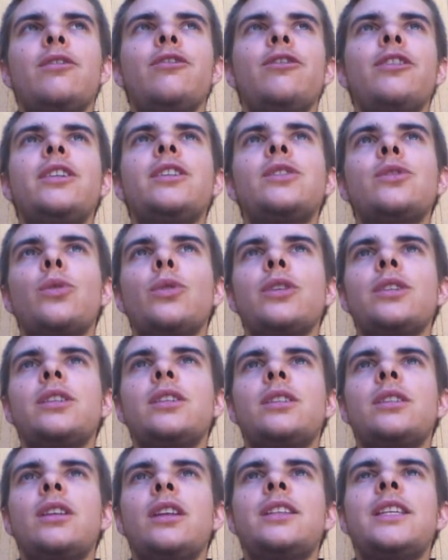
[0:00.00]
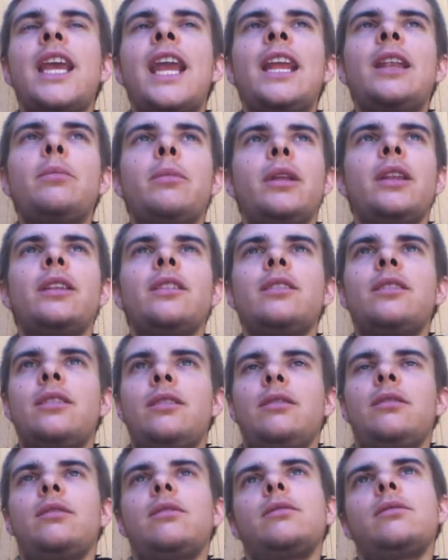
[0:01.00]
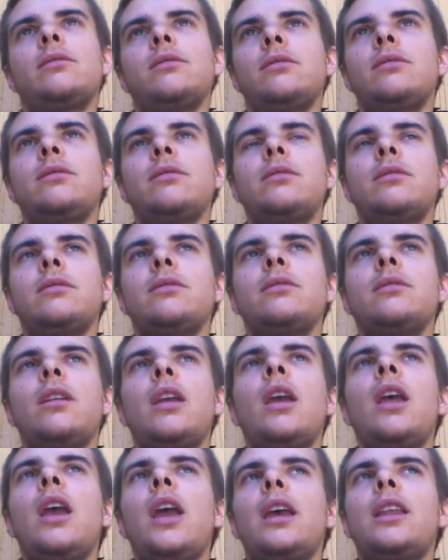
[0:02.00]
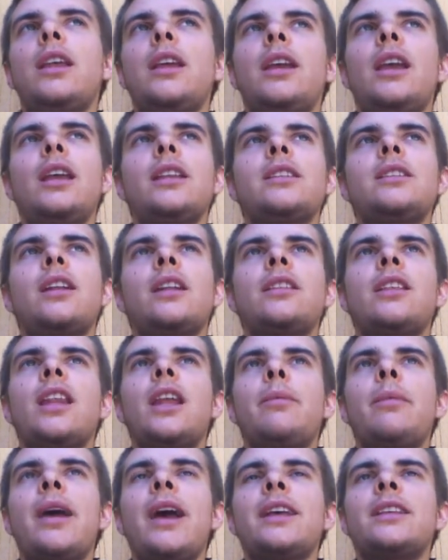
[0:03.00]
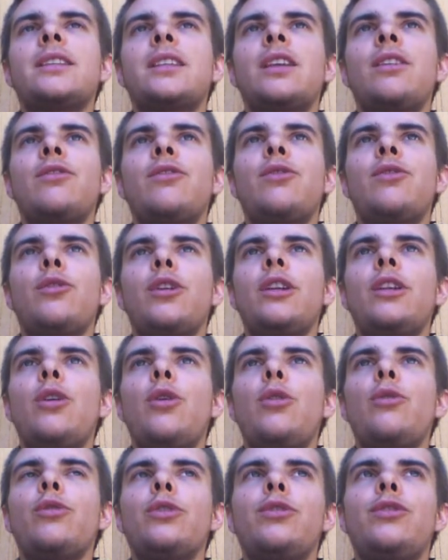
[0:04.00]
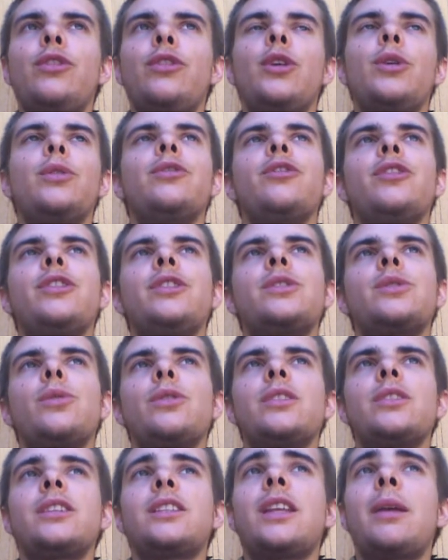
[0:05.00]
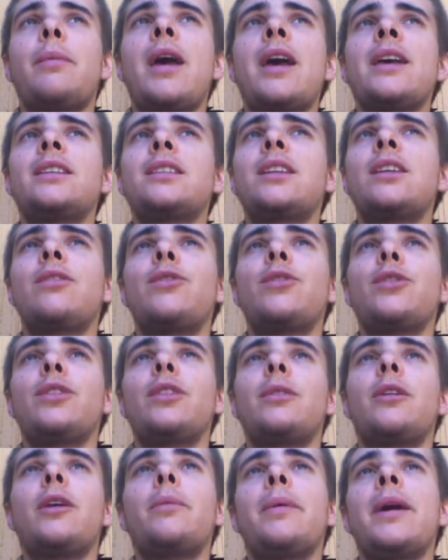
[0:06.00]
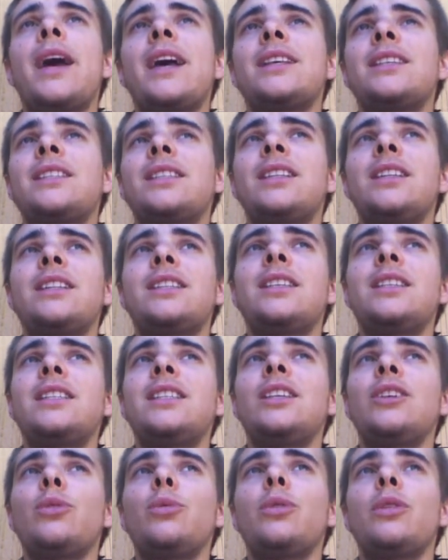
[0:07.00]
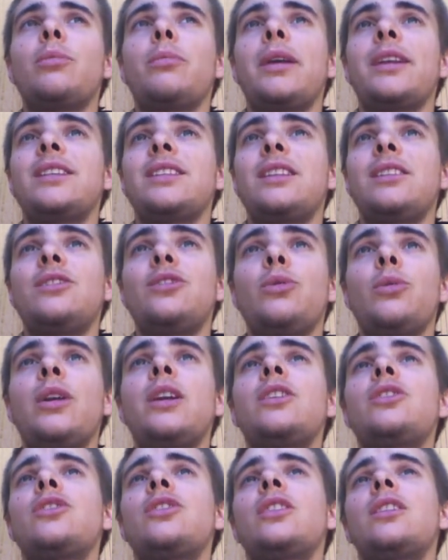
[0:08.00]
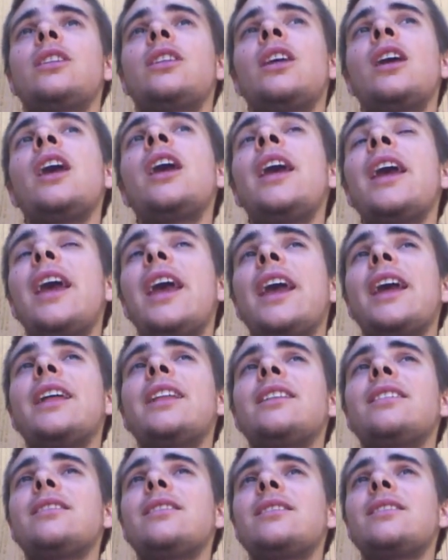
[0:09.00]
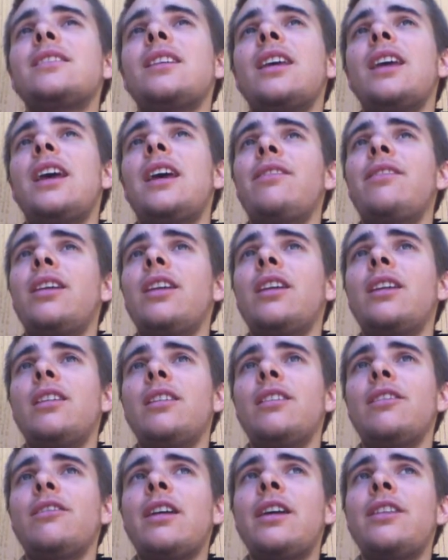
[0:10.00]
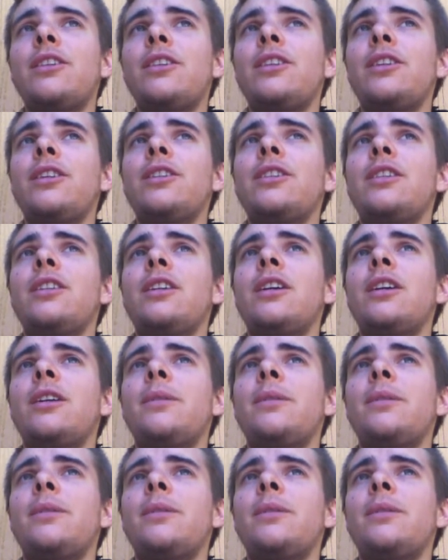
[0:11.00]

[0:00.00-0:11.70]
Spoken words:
resource attainment. And it's not that I'm asking for an overflow of resources. I'm asking for the capacity to deal with my situation and have a rather